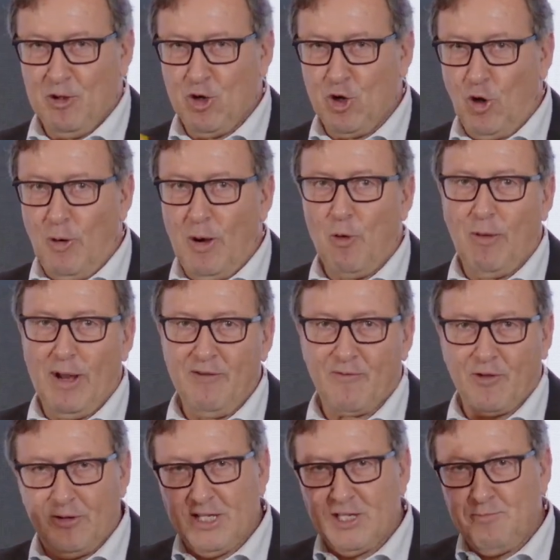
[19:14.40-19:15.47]
go away
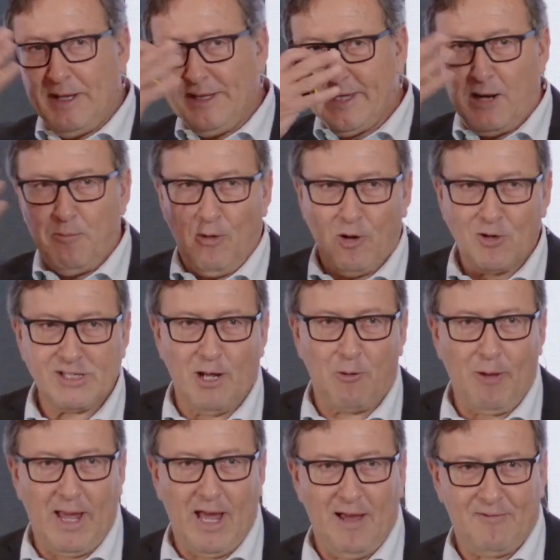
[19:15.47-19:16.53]
from the mental blocks that
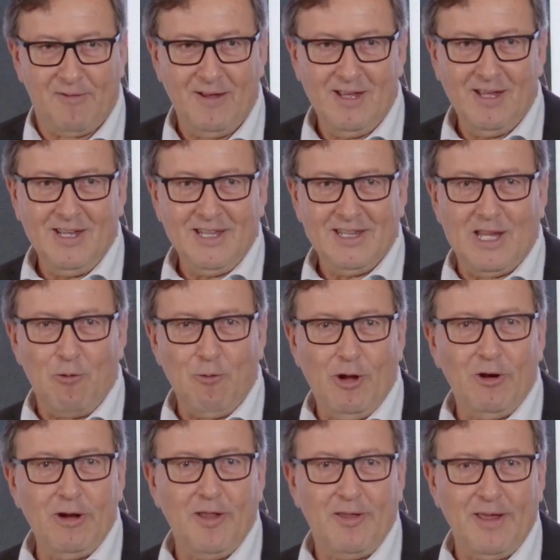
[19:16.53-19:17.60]
we have, that we
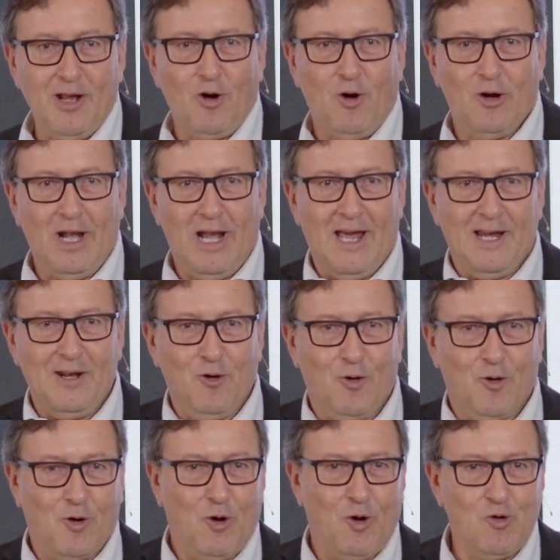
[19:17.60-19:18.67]
only think on land
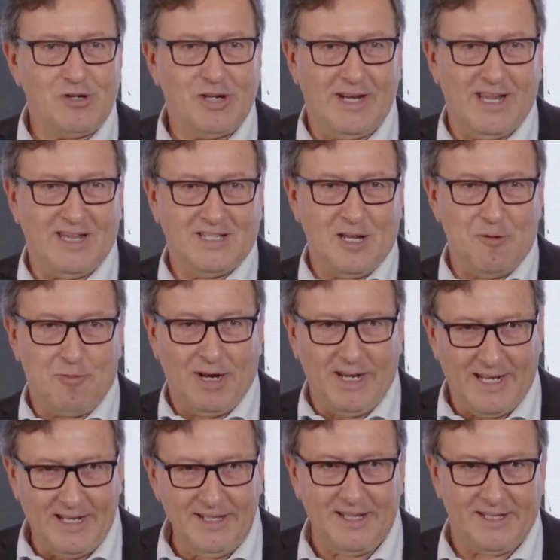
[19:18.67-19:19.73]
or ocean as separate
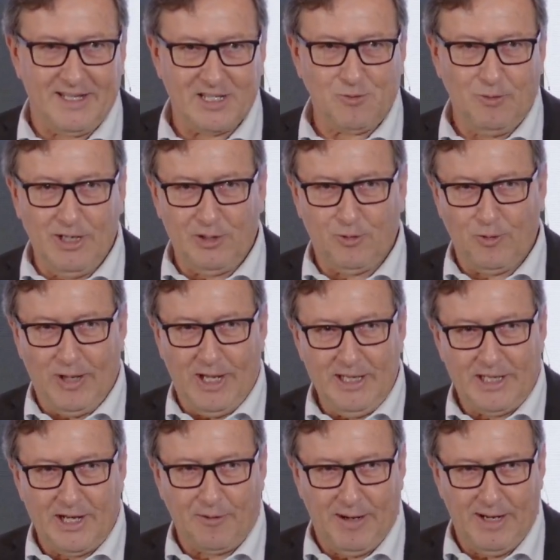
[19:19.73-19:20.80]
entities. We need to
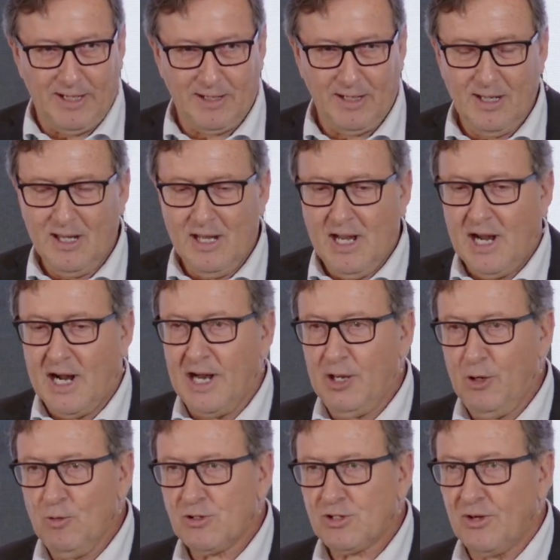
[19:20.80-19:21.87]
integrate a
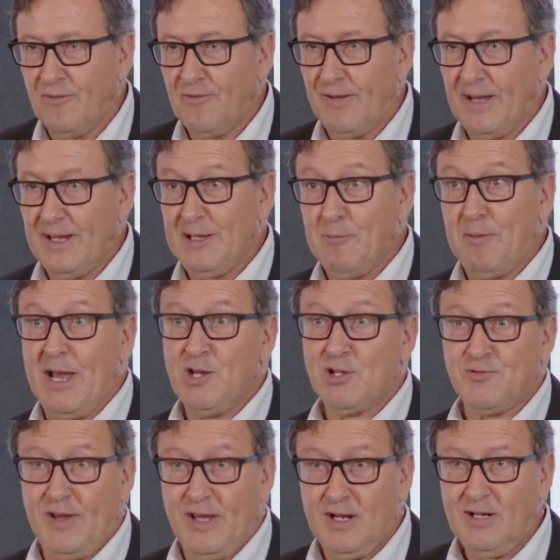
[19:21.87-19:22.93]
use of the
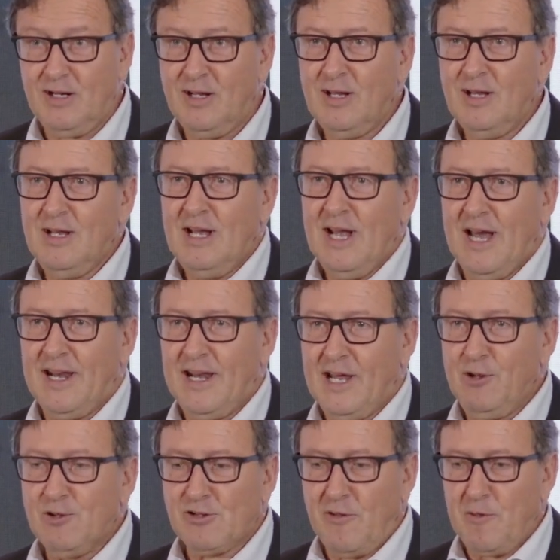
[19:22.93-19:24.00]
biosphere, and a
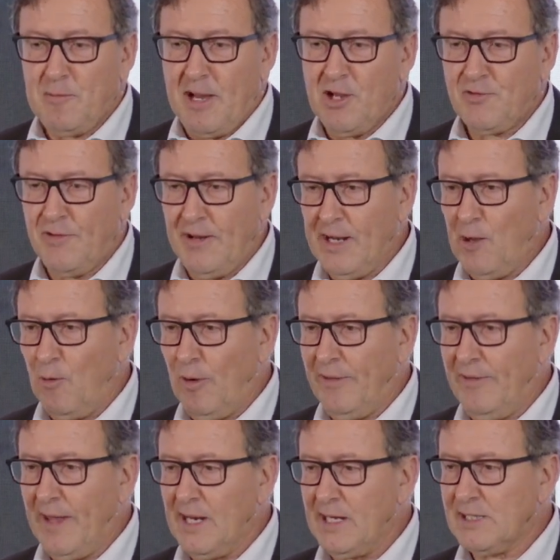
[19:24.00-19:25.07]
use of the biosphere in a way
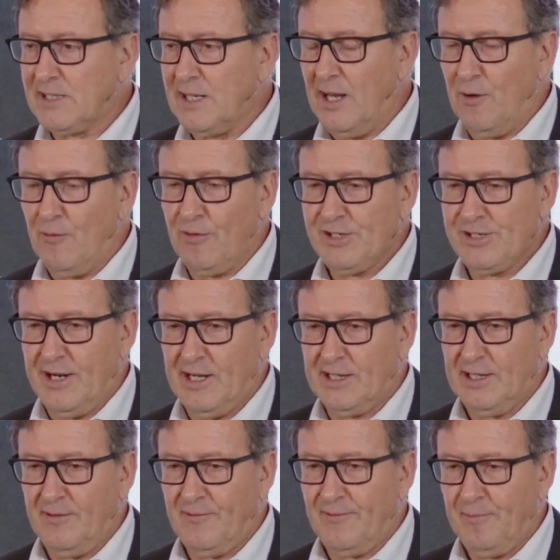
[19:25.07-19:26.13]
that is
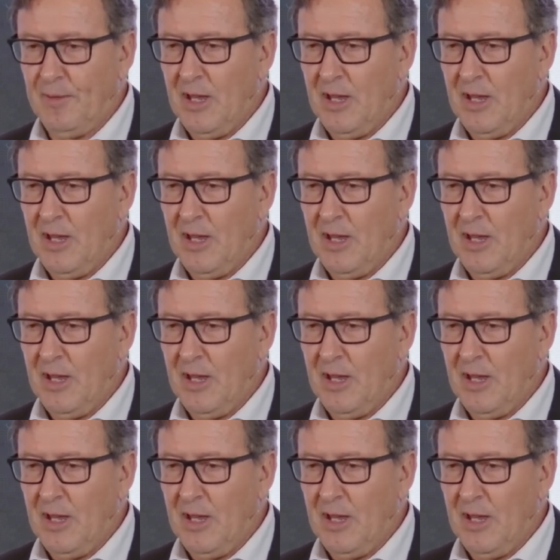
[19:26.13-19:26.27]
regenerative.